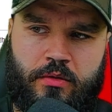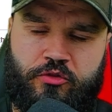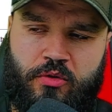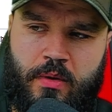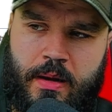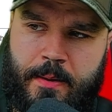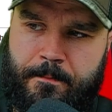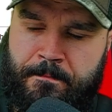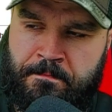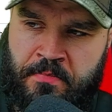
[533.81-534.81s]
So
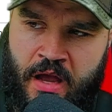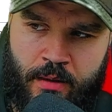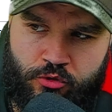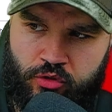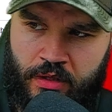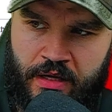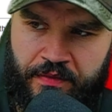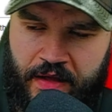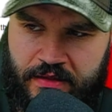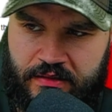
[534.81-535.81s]
I'm just looking at
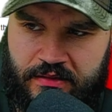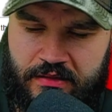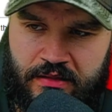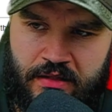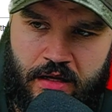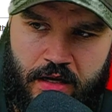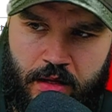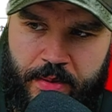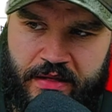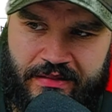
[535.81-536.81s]
that as a little
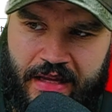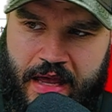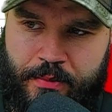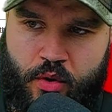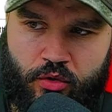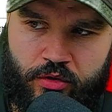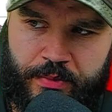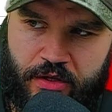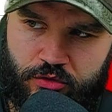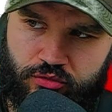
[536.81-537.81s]
bit of scaremongering,
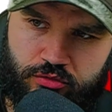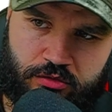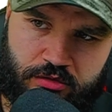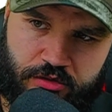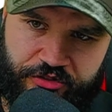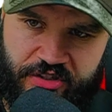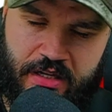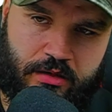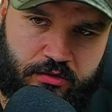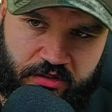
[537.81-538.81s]
because
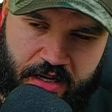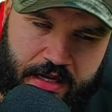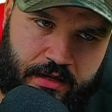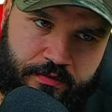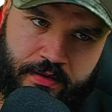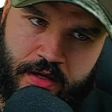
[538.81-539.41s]
Christianity was kind of